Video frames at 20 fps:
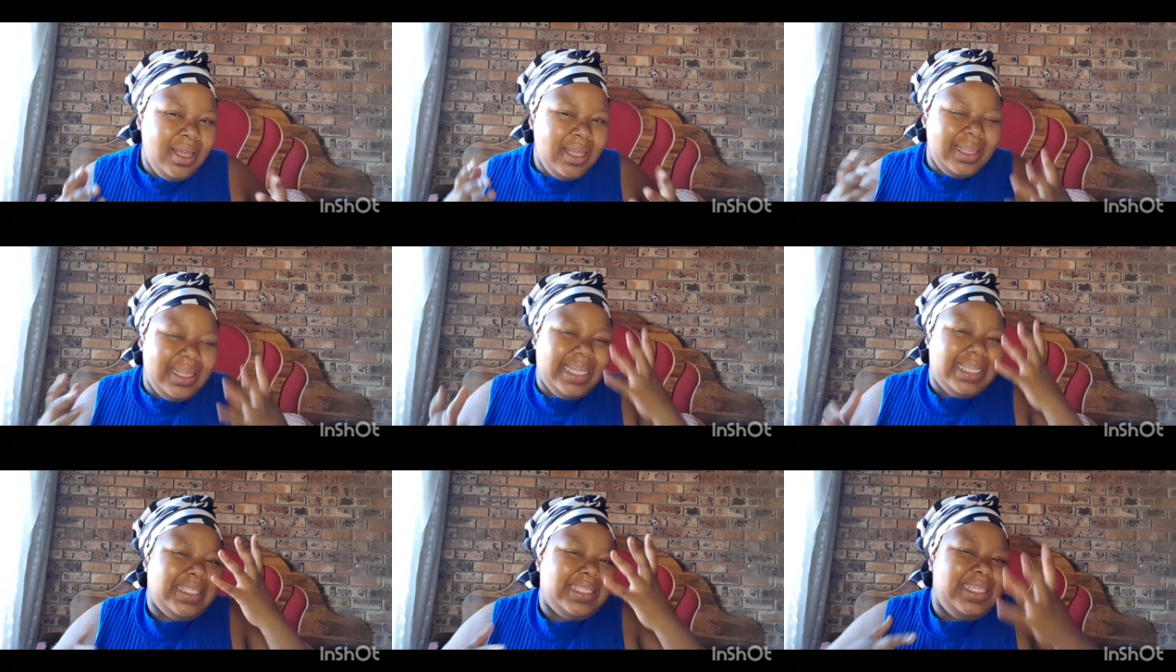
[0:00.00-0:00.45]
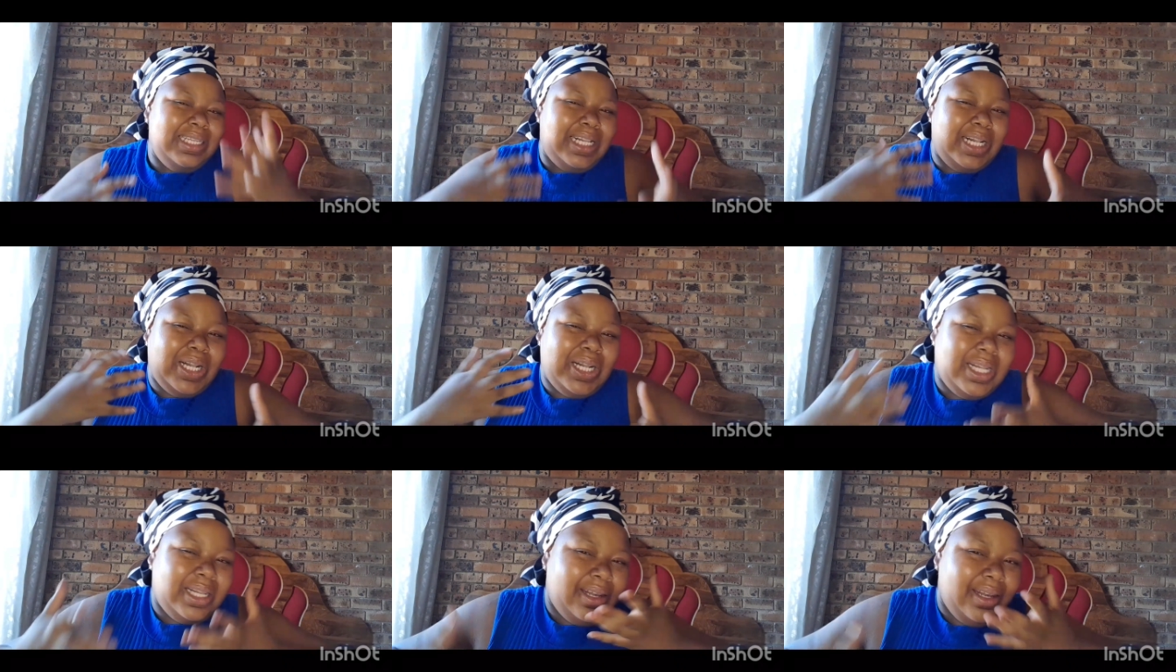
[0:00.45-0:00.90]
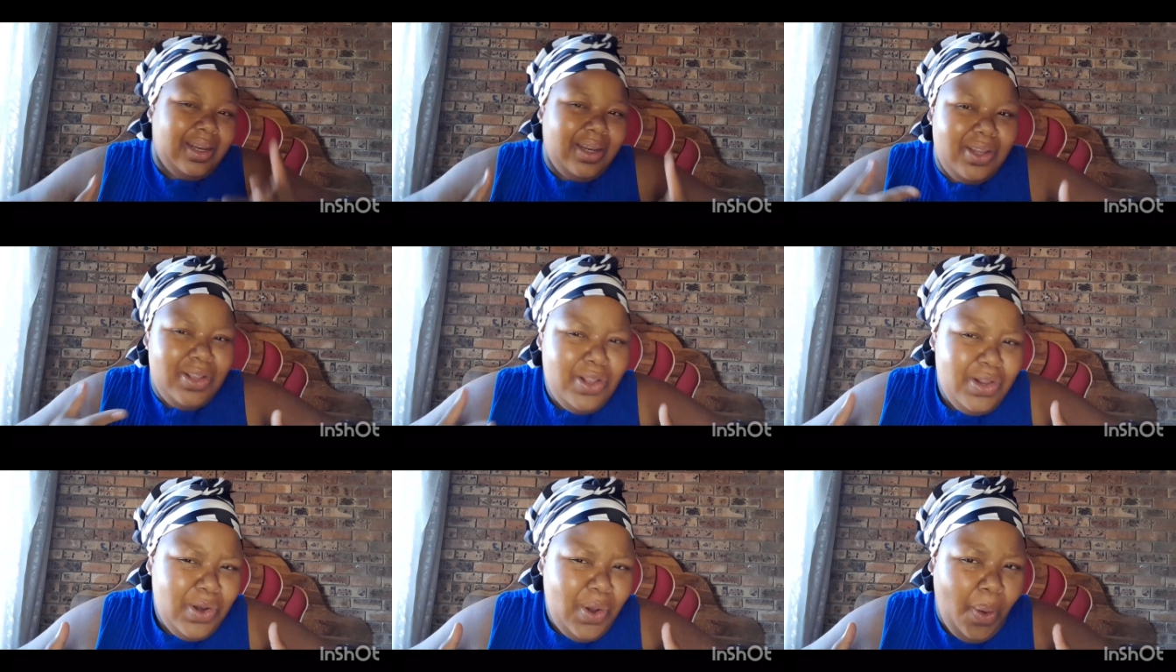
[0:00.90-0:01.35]
Does it,
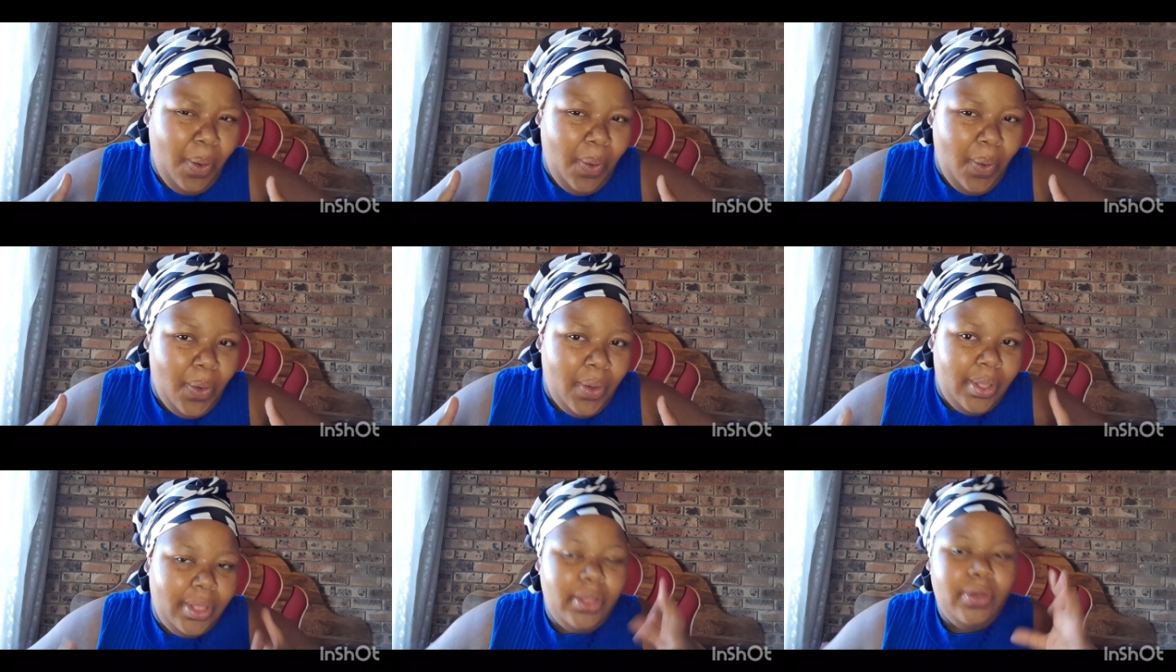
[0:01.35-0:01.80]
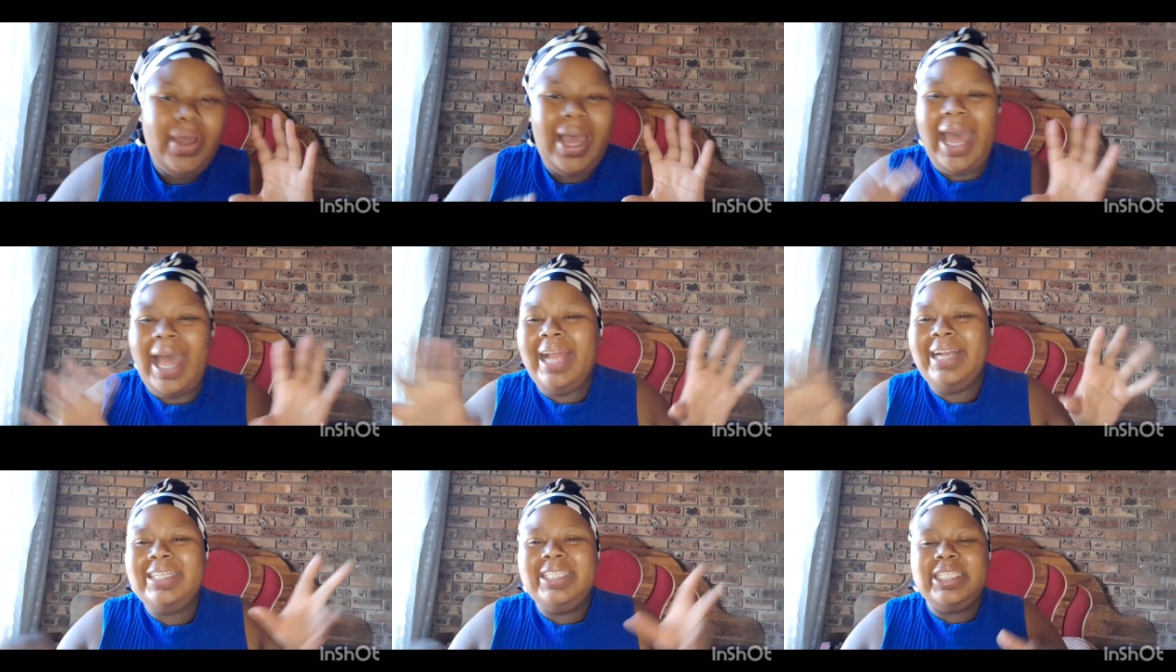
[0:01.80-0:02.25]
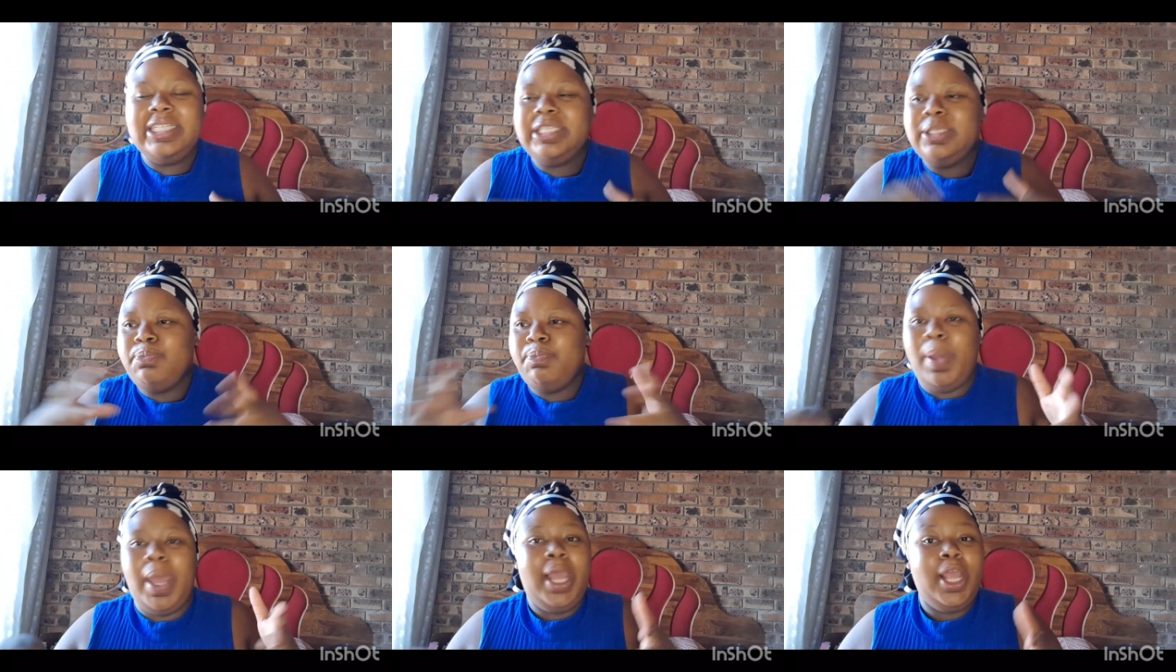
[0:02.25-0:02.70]
you know, you can't
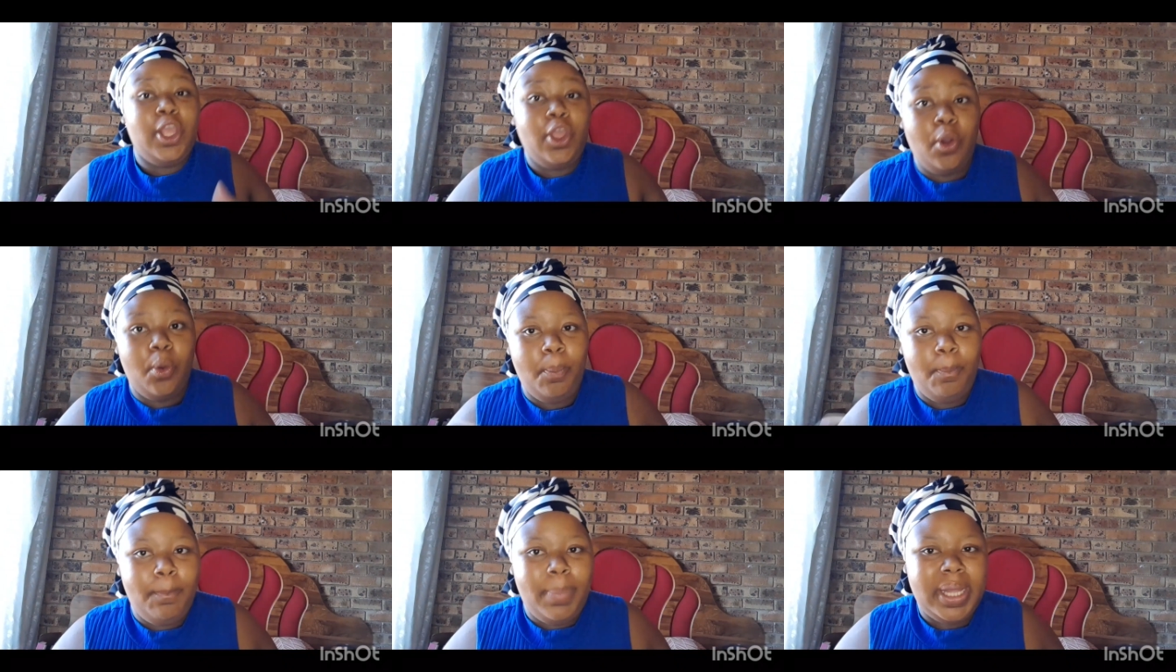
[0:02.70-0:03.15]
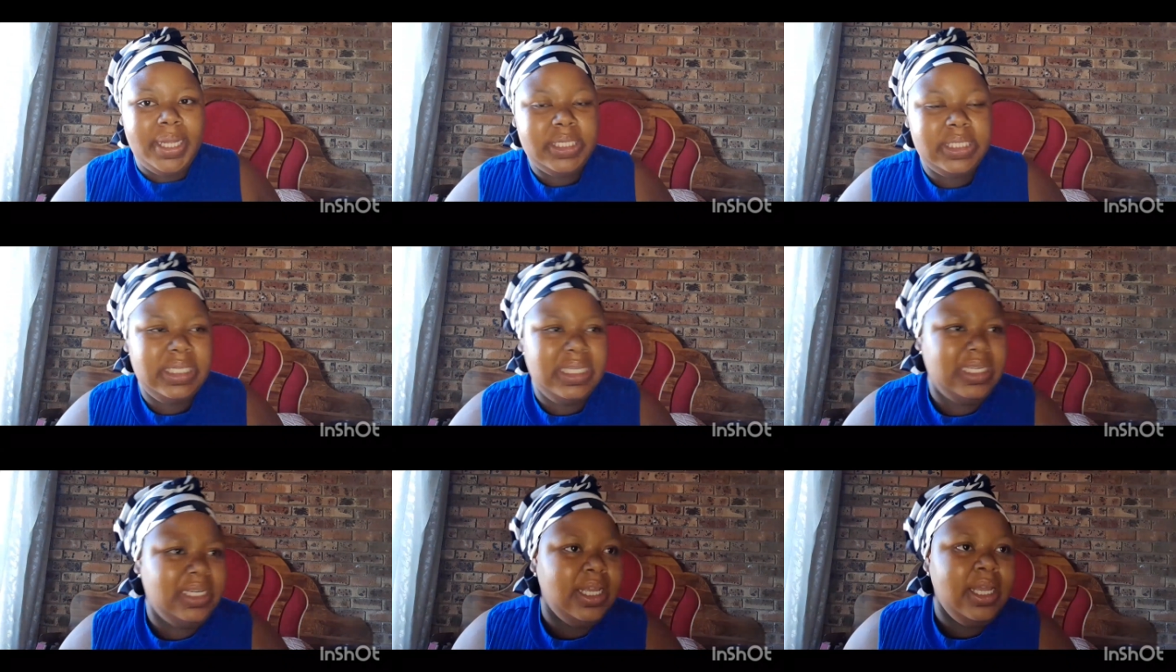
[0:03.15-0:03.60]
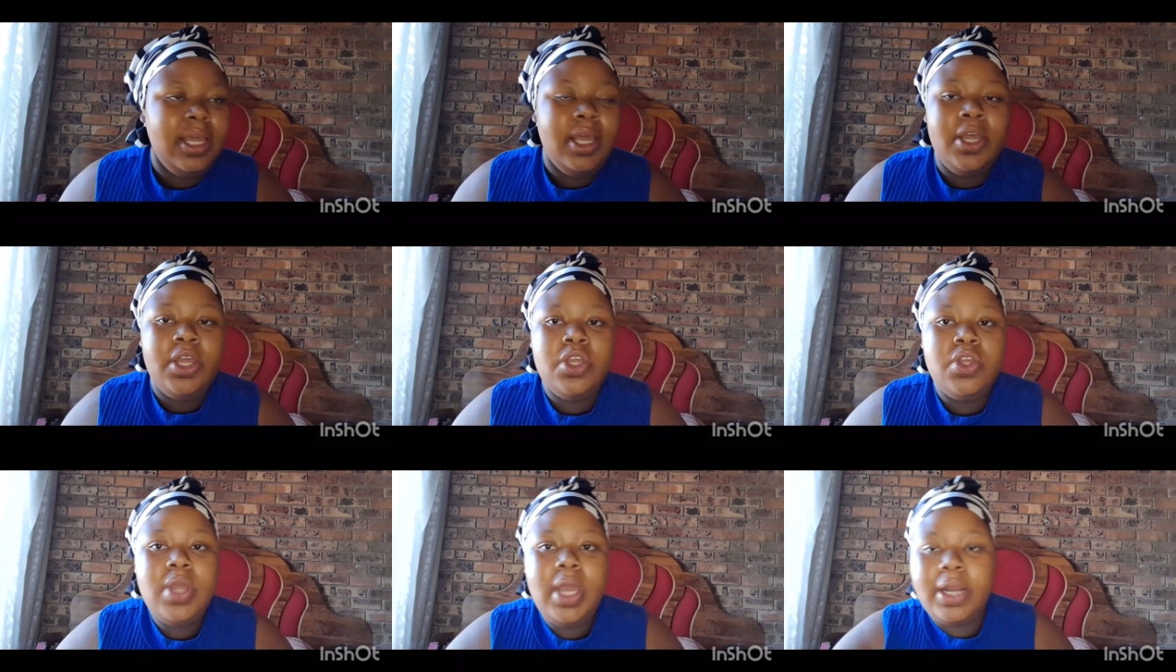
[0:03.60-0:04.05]
just pack your bags and
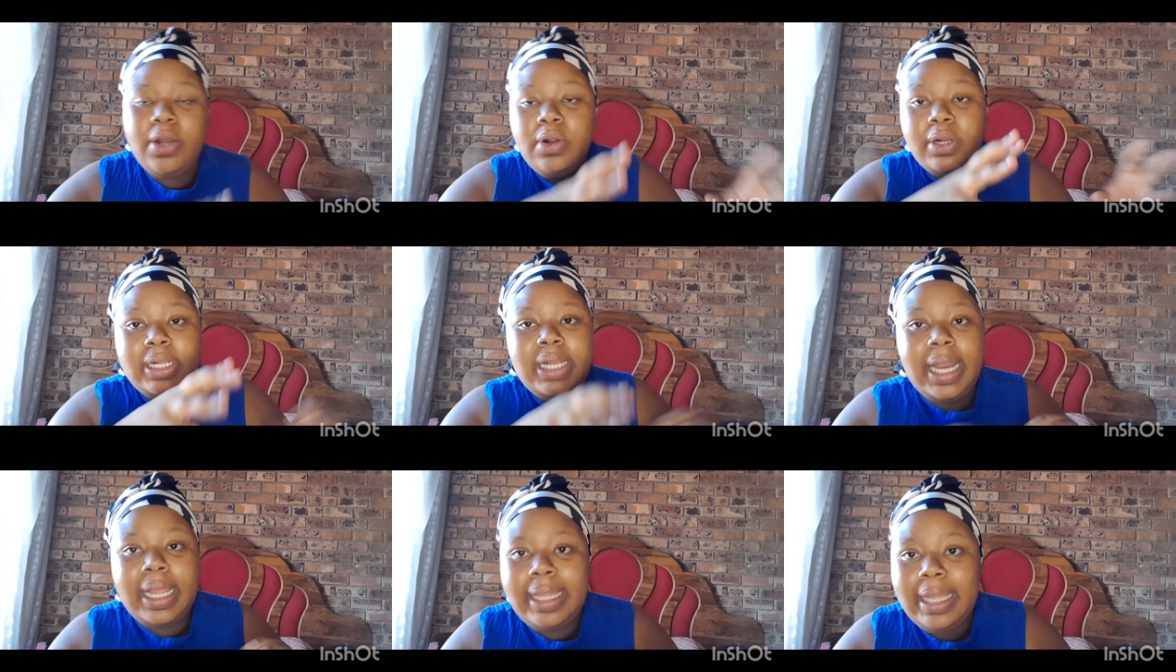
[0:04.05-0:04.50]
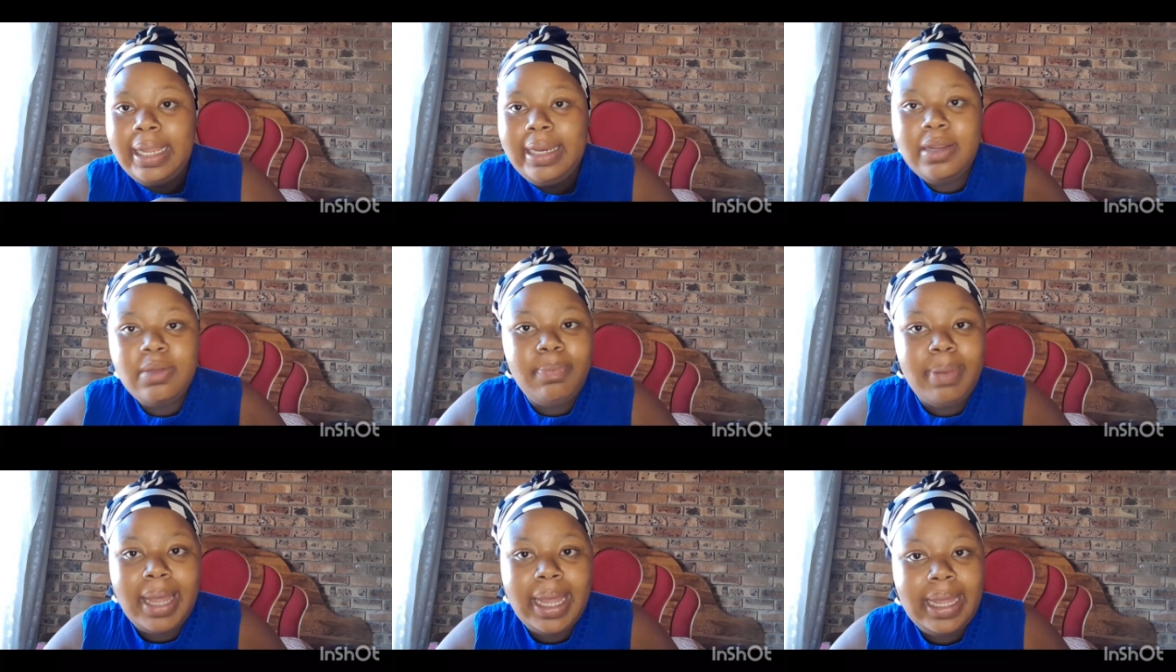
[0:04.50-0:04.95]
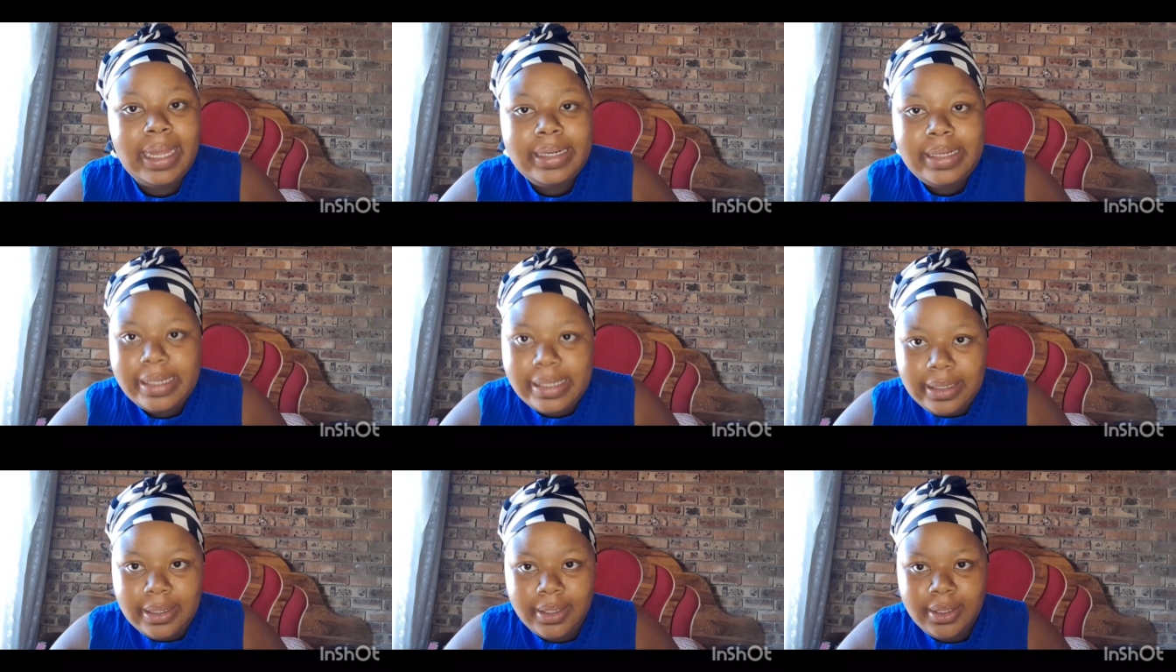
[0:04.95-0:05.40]
you are not like
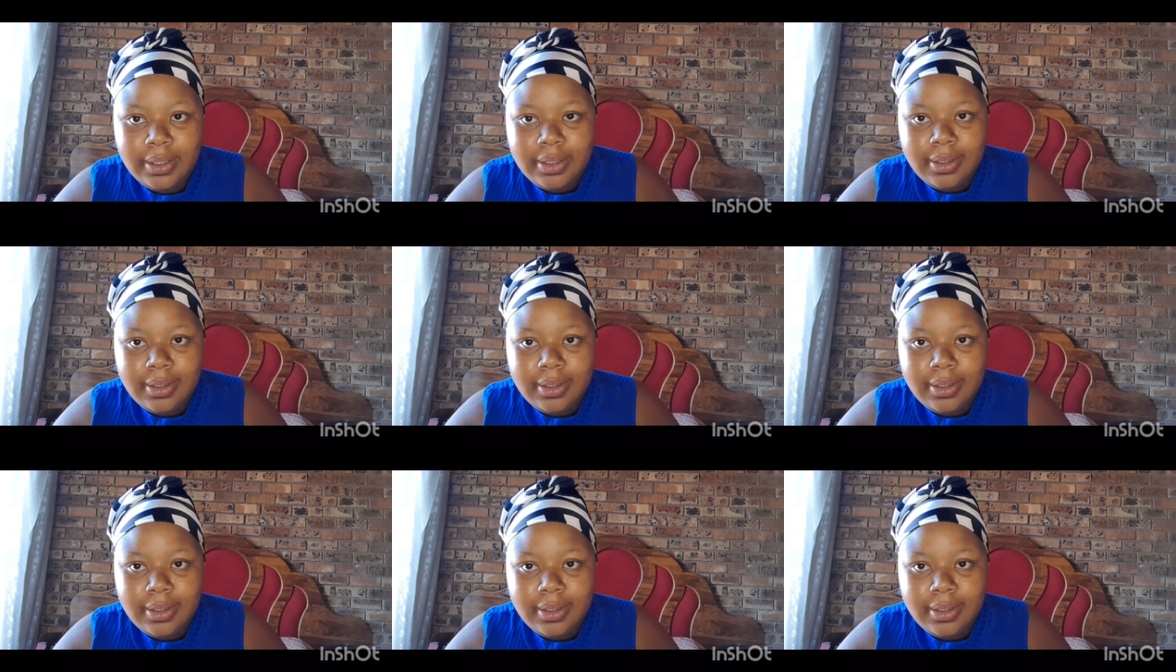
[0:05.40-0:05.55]
anybody.